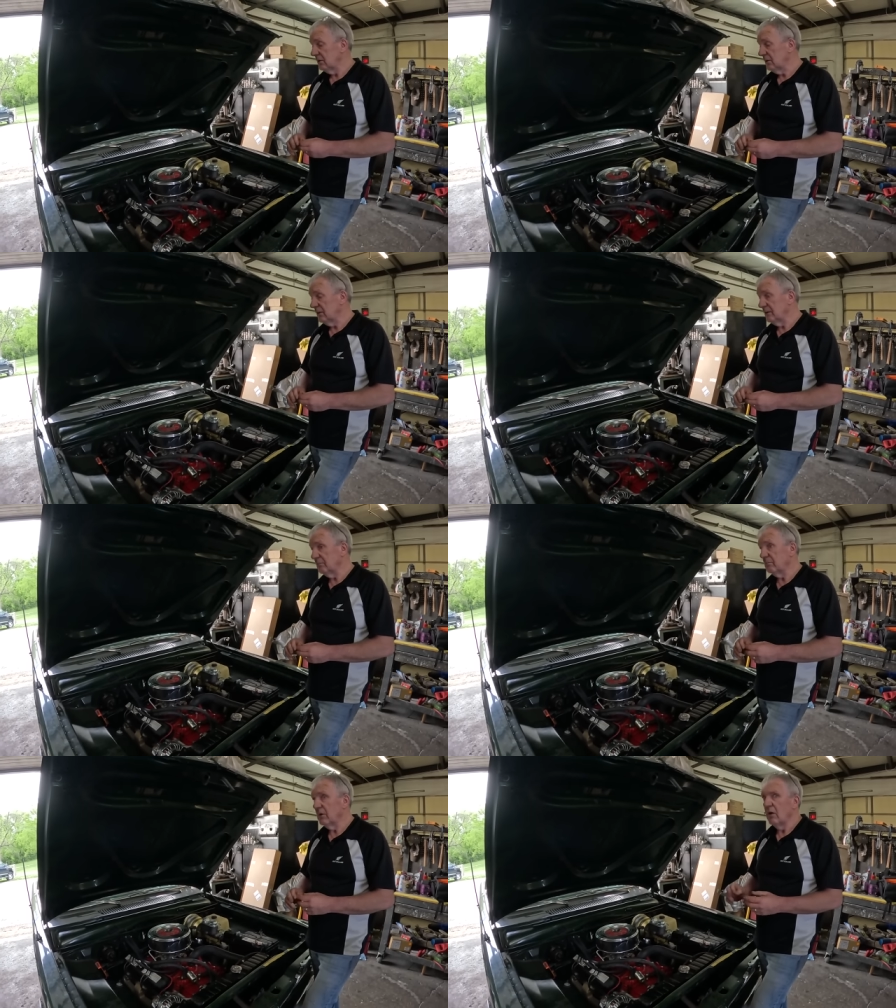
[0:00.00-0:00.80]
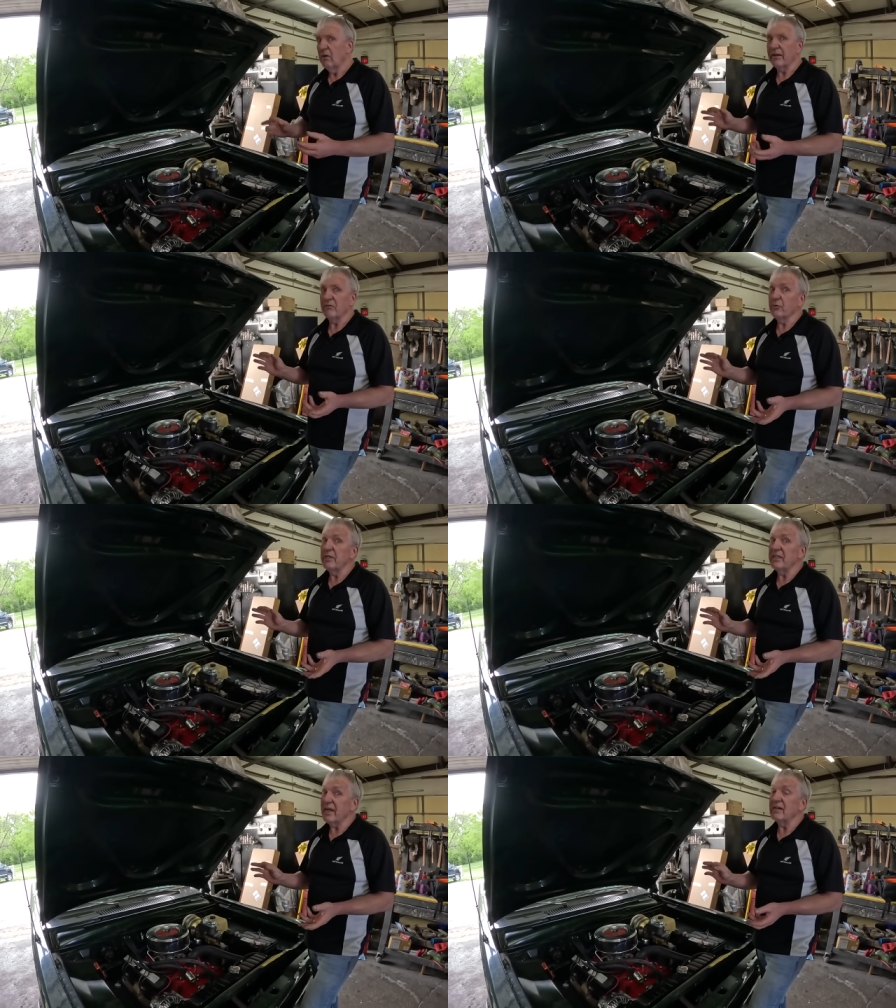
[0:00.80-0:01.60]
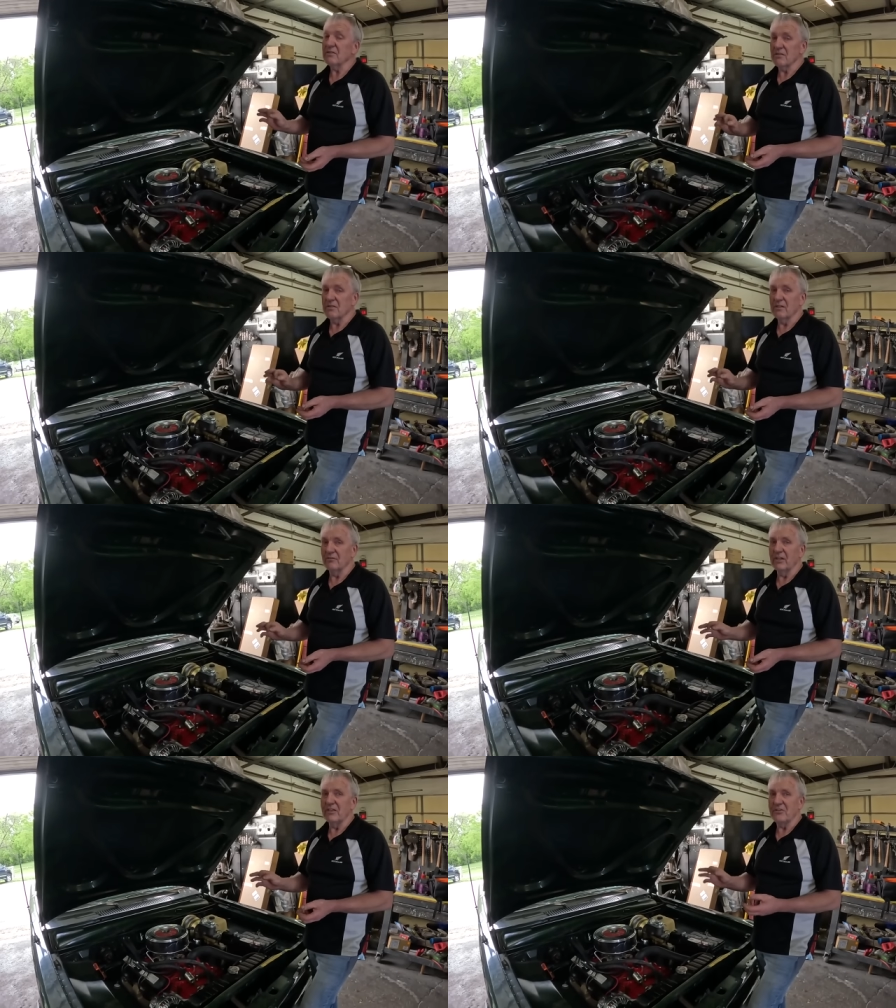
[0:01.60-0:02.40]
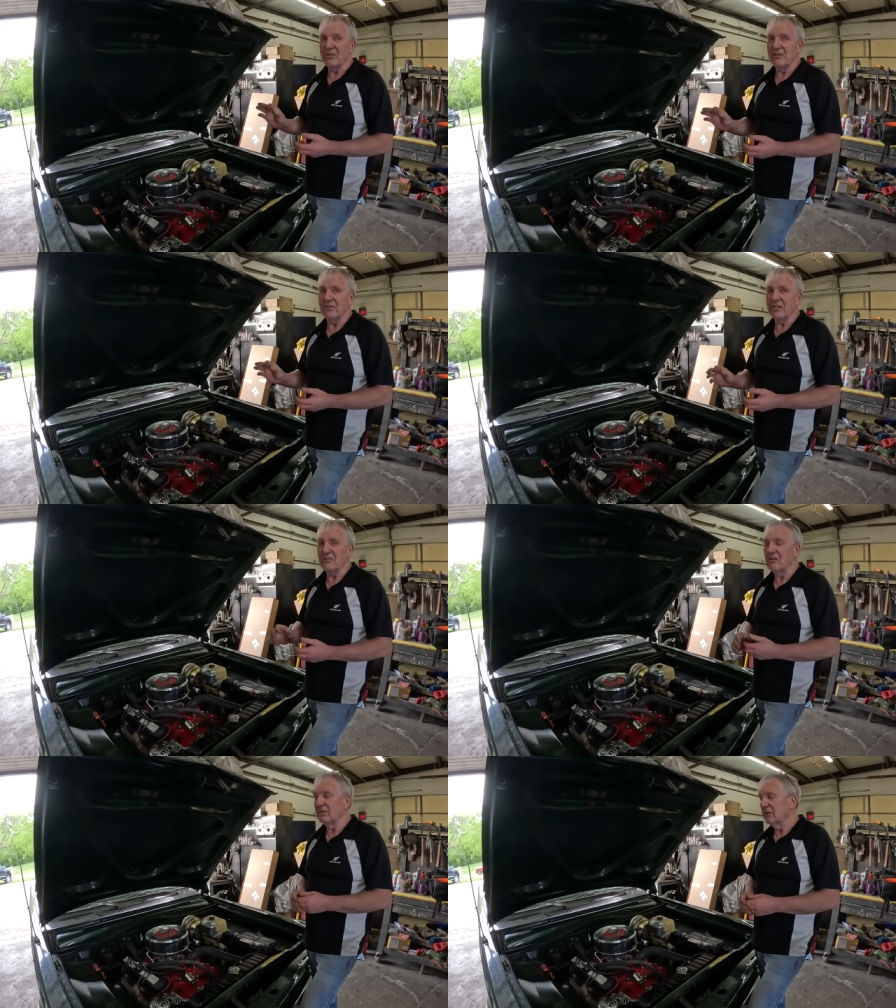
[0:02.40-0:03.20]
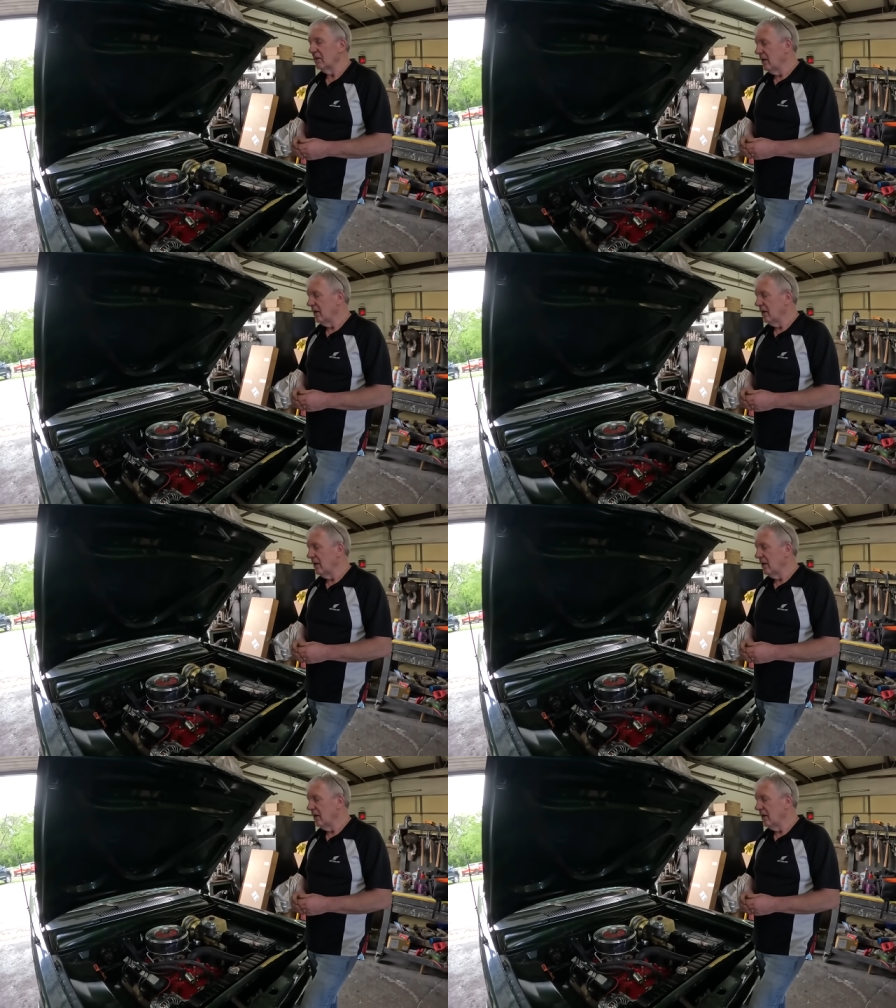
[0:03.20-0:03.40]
um, like three thousandths of an inch in the jet size.